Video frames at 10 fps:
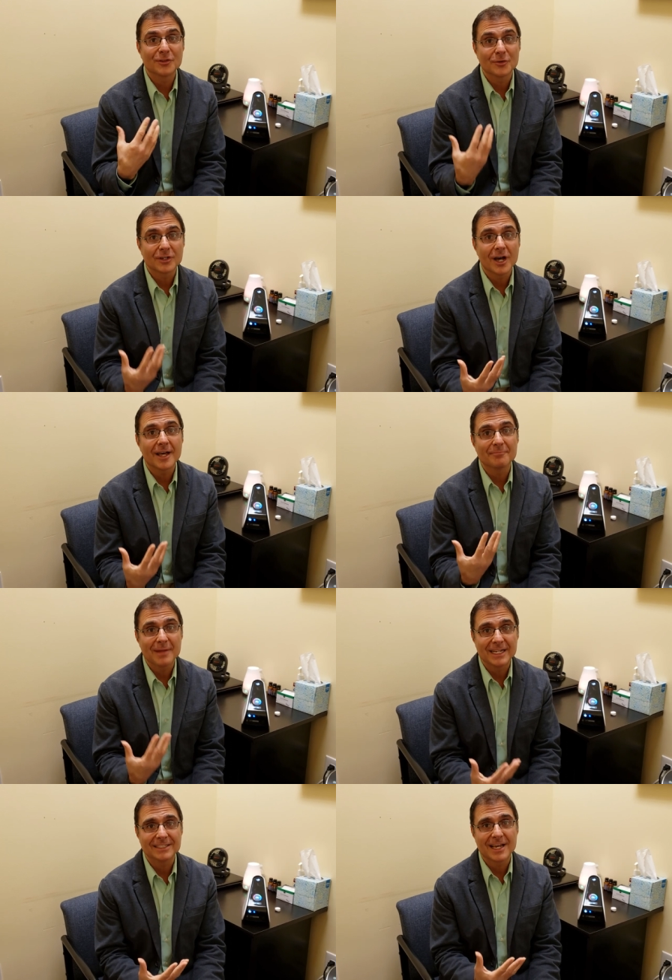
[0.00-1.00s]
with your gut
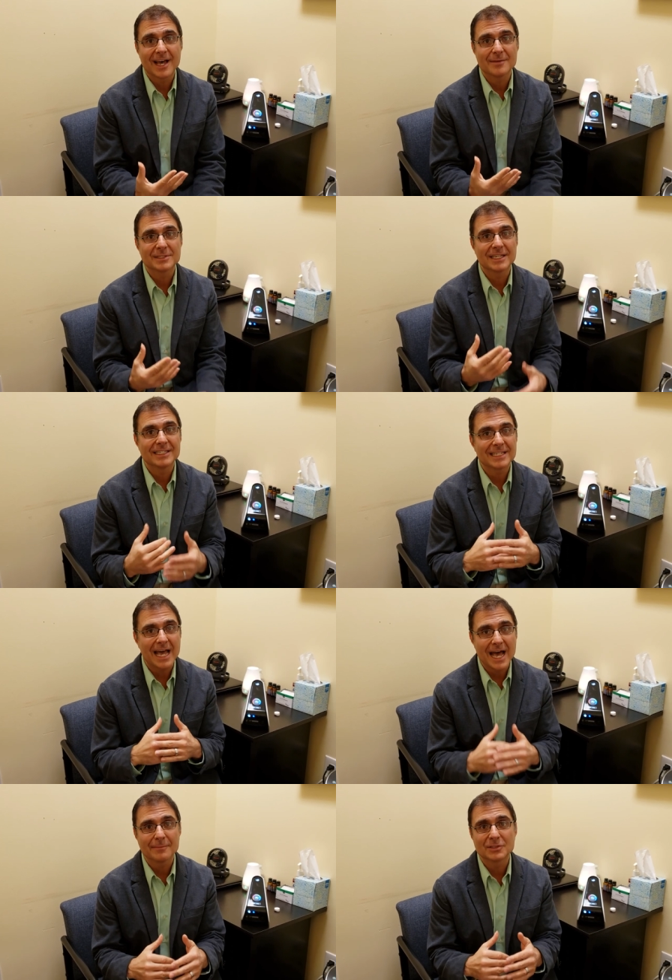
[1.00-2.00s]
many times is
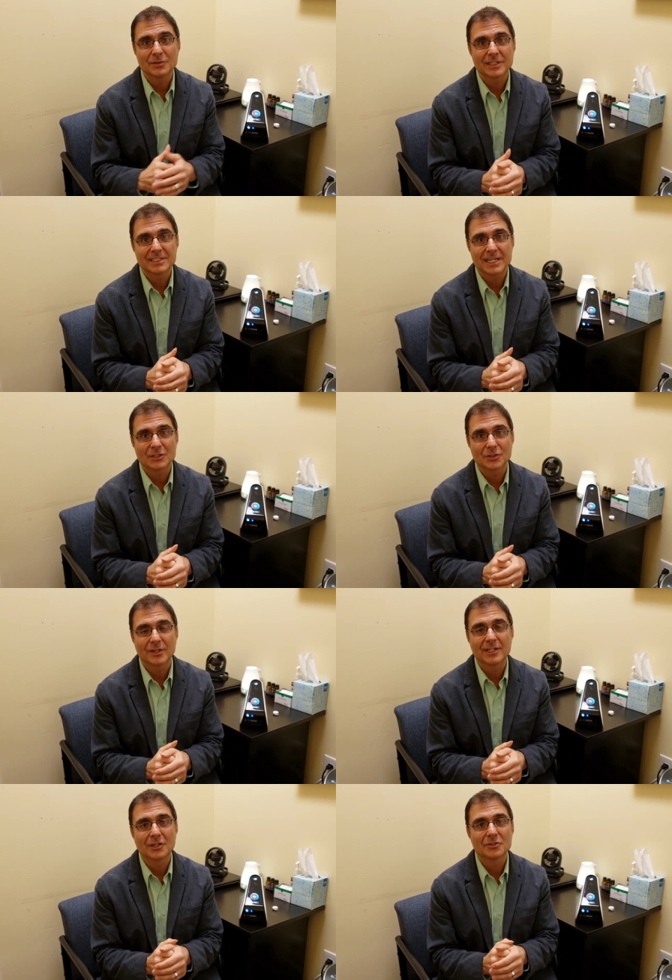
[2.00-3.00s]
absolutely essential
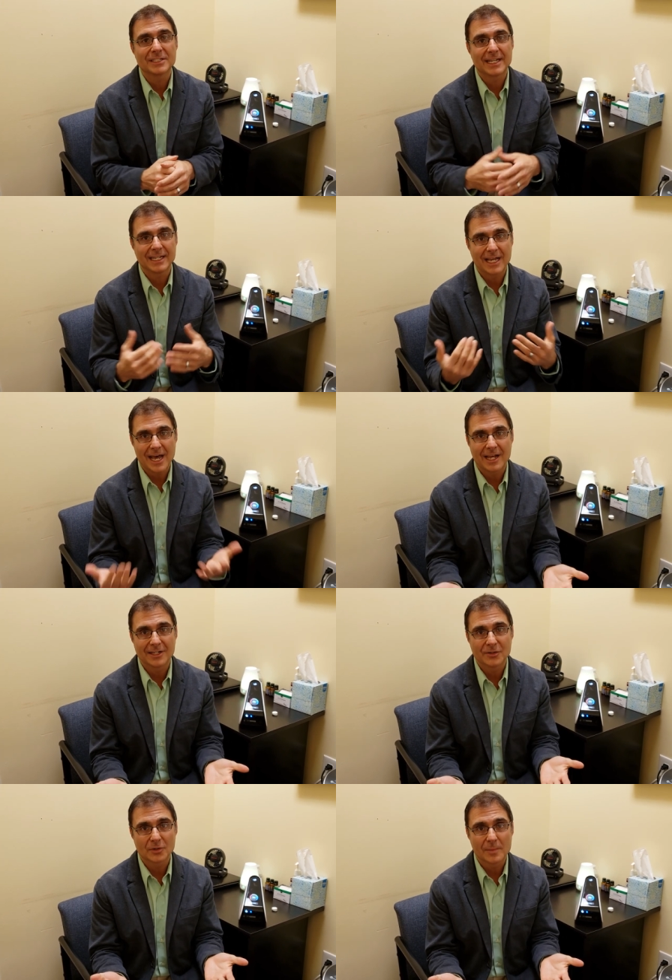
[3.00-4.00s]
in understanding how to
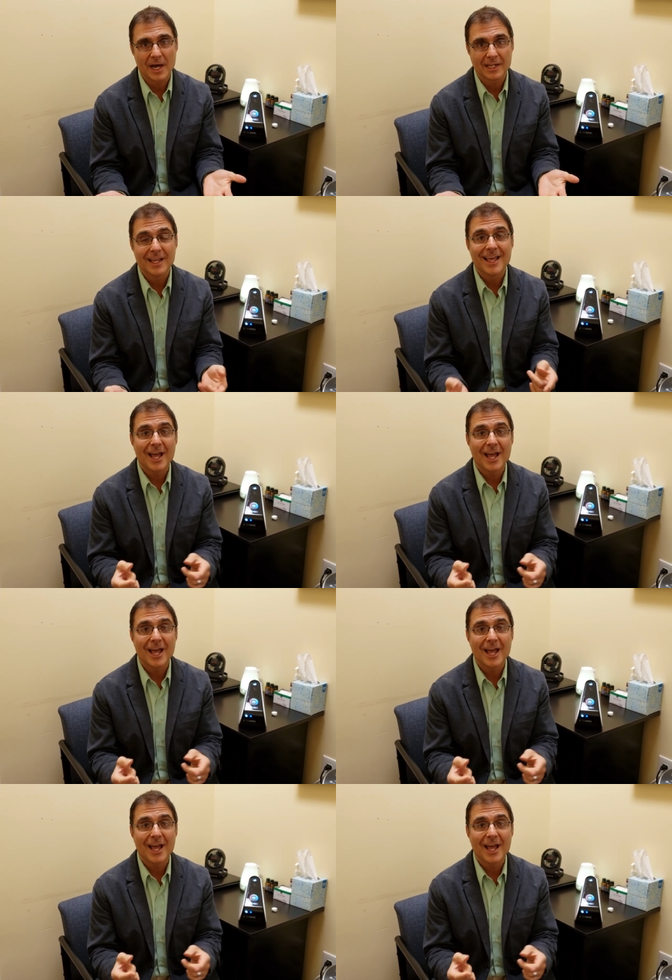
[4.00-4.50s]
heal your body.